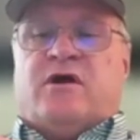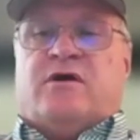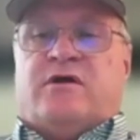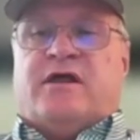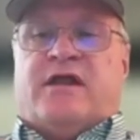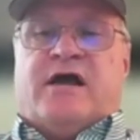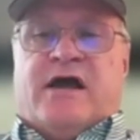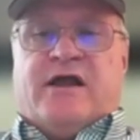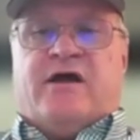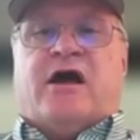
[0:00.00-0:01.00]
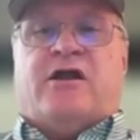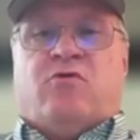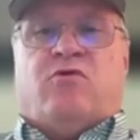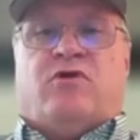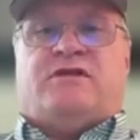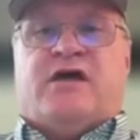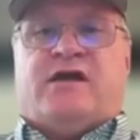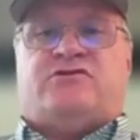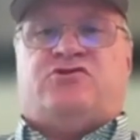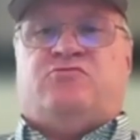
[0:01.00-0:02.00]
and I don't want to
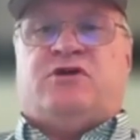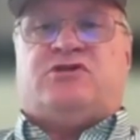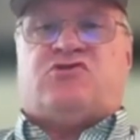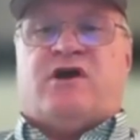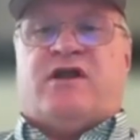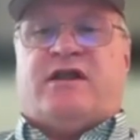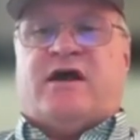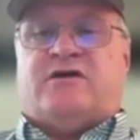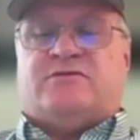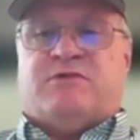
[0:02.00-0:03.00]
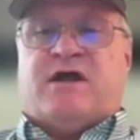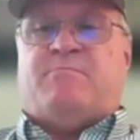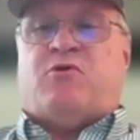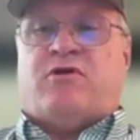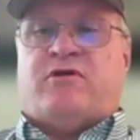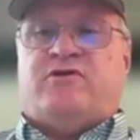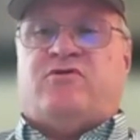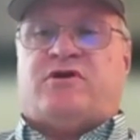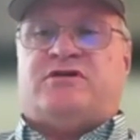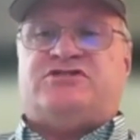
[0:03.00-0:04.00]
take too much credit, but I'm part of the
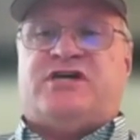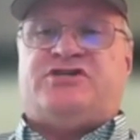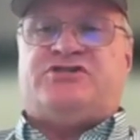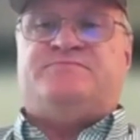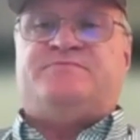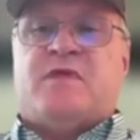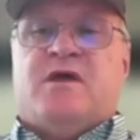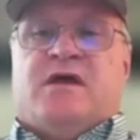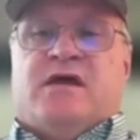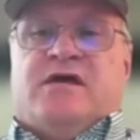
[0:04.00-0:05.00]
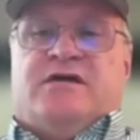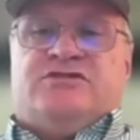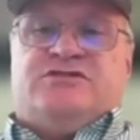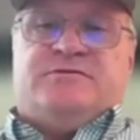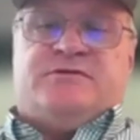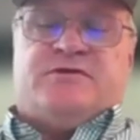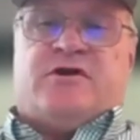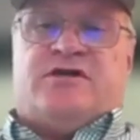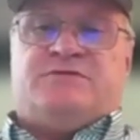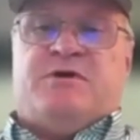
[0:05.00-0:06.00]
organization, is
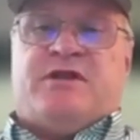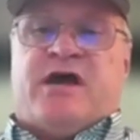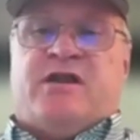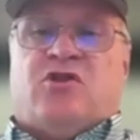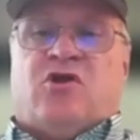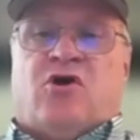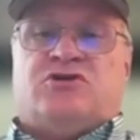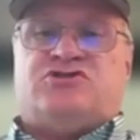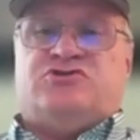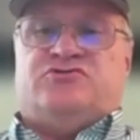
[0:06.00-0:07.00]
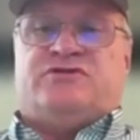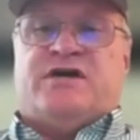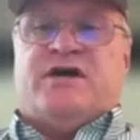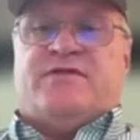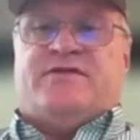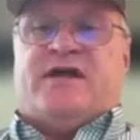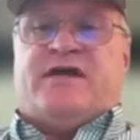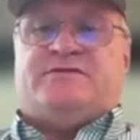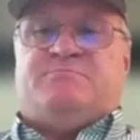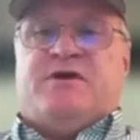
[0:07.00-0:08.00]
there has been a lawsuit that
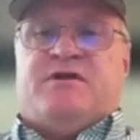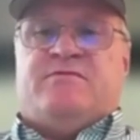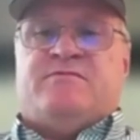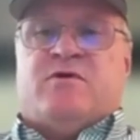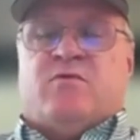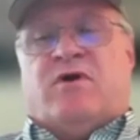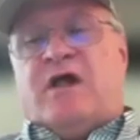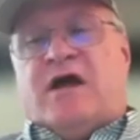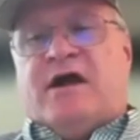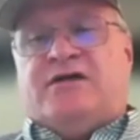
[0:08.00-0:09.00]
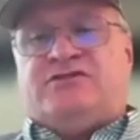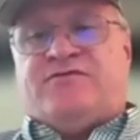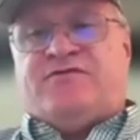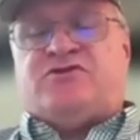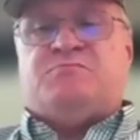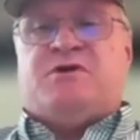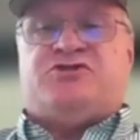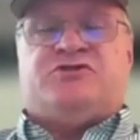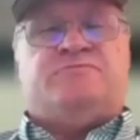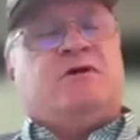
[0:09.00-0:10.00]
has been, well, I should first
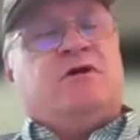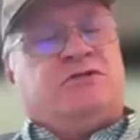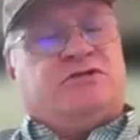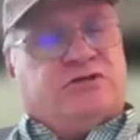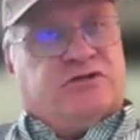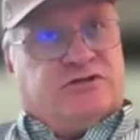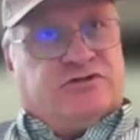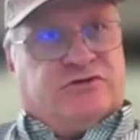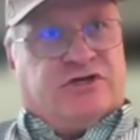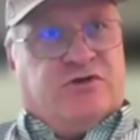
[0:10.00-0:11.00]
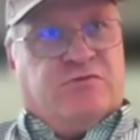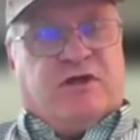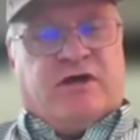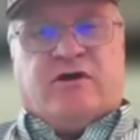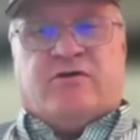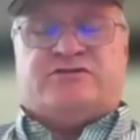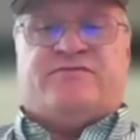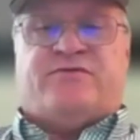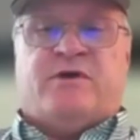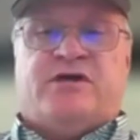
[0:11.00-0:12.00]
mention, to accumulate all this
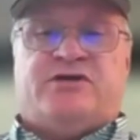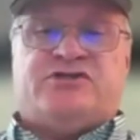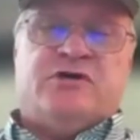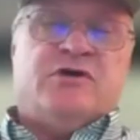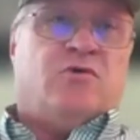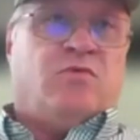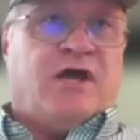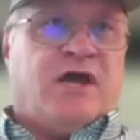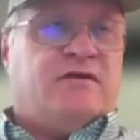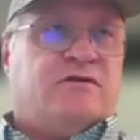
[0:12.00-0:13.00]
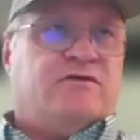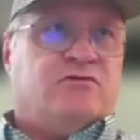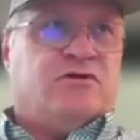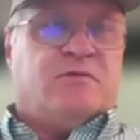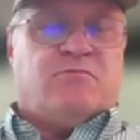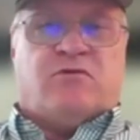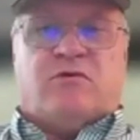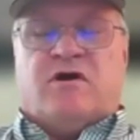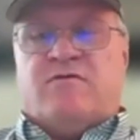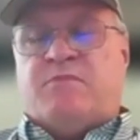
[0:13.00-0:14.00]
information, we had to do a number
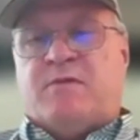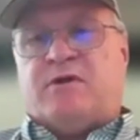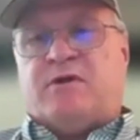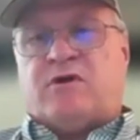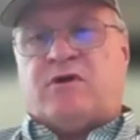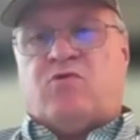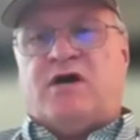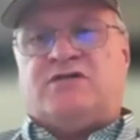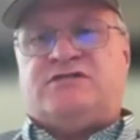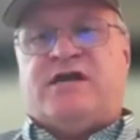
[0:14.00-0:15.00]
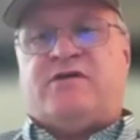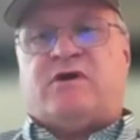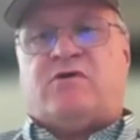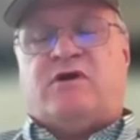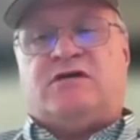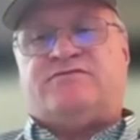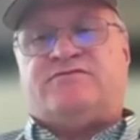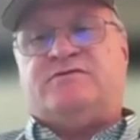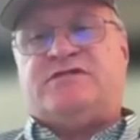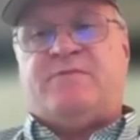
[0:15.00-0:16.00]
of public requests, data requests
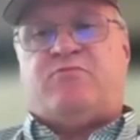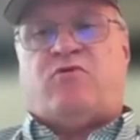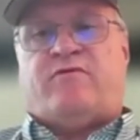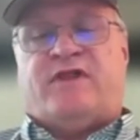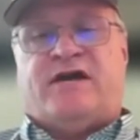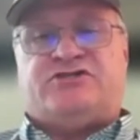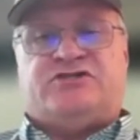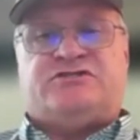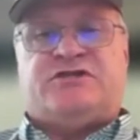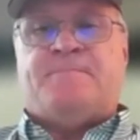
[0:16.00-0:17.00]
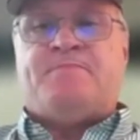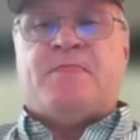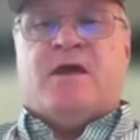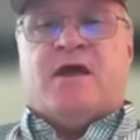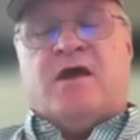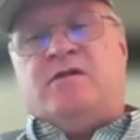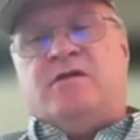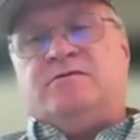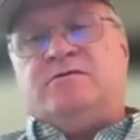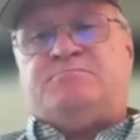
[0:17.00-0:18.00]
from the State Board of Elections.
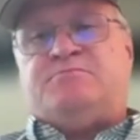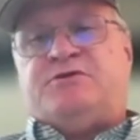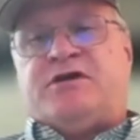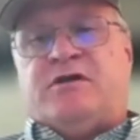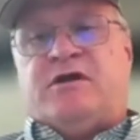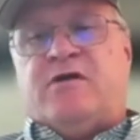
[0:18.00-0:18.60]
And particularly, I